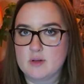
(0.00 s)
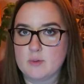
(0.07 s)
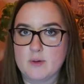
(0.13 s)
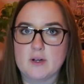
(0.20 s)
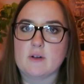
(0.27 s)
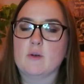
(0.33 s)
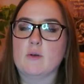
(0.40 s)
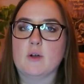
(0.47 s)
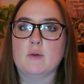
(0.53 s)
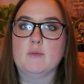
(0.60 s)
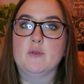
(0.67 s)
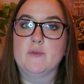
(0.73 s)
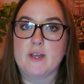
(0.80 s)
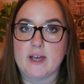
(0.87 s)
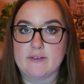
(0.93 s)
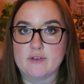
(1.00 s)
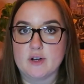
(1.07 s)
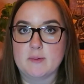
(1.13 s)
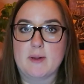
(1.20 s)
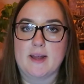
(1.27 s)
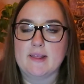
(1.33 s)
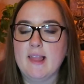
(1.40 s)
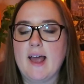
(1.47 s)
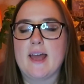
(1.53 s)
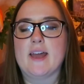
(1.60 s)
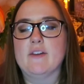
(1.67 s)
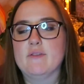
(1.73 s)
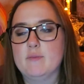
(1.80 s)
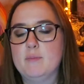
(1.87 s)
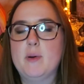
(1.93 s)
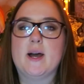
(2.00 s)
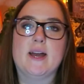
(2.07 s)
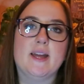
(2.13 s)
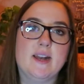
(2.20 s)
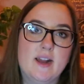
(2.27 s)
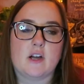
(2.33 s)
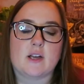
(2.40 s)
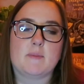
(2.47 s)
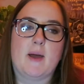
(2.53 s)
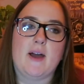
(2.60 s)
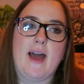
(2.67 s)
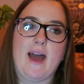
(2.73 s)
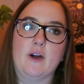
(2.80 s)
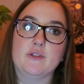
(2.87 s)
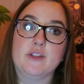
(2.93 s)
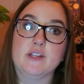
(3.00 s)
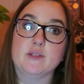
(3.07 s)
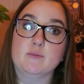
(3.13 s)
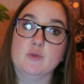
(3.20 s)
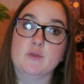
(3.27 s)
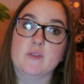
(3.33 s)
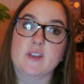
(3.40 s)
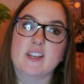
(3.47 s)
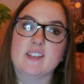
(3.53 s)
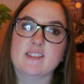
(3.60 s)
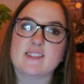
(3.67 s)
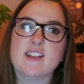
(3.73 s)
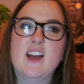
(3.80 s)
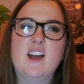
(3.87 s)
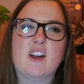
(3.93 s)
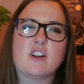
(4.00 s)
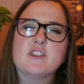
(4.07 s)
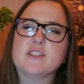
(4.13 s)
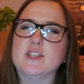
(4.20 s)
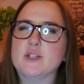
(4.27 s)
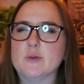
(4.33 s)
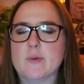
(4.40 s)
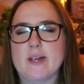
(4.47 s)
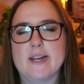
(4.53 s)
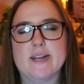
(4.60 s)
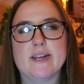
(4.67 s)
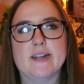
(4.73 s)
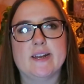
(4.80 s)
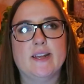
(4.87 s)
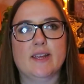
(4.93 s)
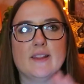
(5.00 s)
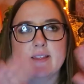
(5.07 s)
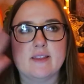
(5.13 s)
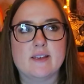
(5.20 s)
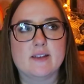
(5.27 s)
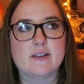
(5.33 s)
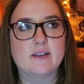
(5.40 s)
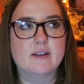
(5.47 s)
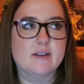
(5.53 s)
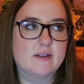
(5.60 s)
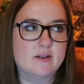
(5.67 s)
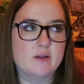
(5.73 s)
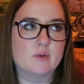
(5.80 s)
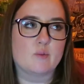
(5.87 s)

queer horror movie ever in my life, but talk about how these movies are situated in the